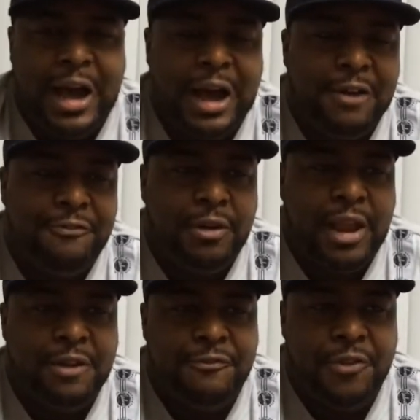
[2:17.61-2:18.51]
I felt
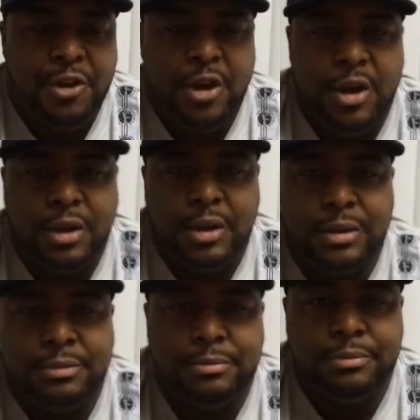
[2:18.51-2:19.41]
like Vera
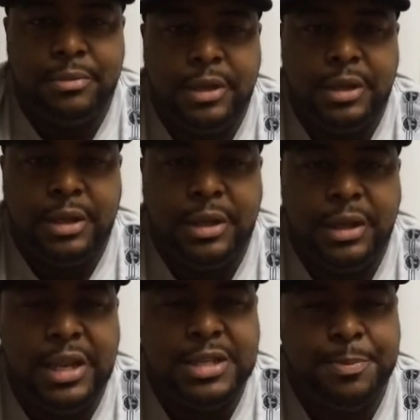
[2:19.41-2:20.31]

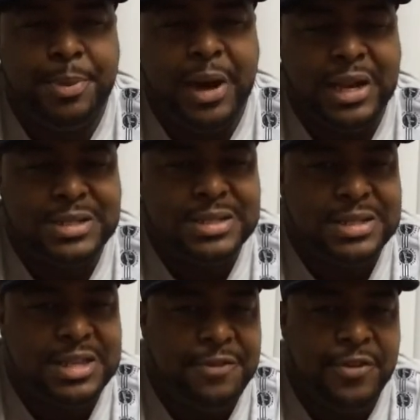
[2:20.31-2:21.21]
needed to polish his
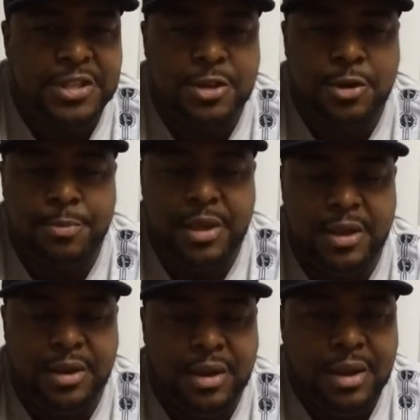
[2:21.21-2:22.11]
defense a little
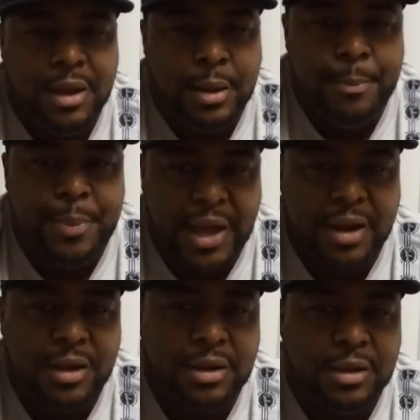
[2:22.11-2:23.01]
bit
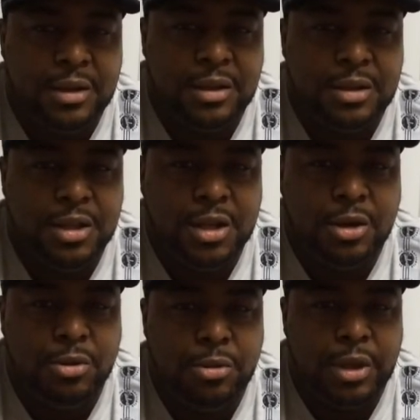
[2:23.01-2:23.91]
better.
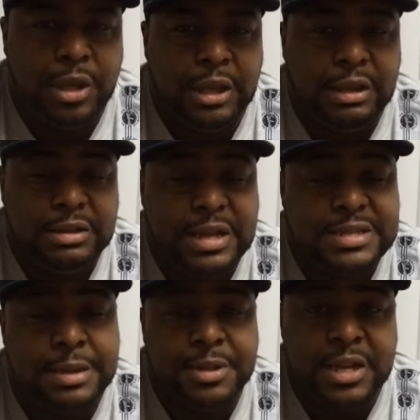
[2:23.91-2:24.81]
That's
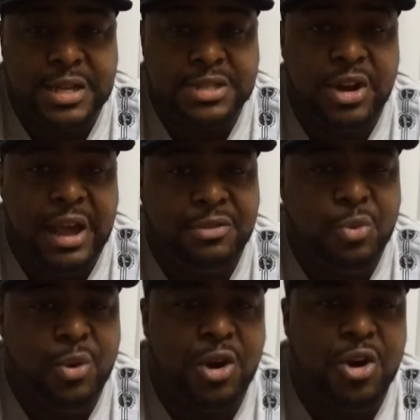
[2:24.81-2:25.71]
something that he's going to have to
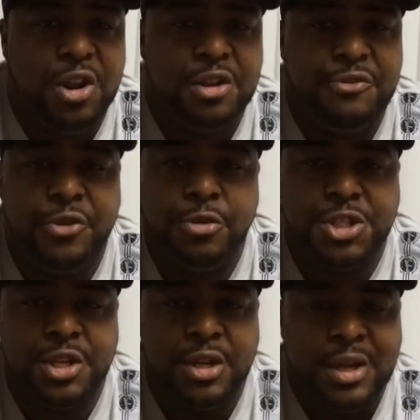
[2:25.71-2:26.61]
work on in the future.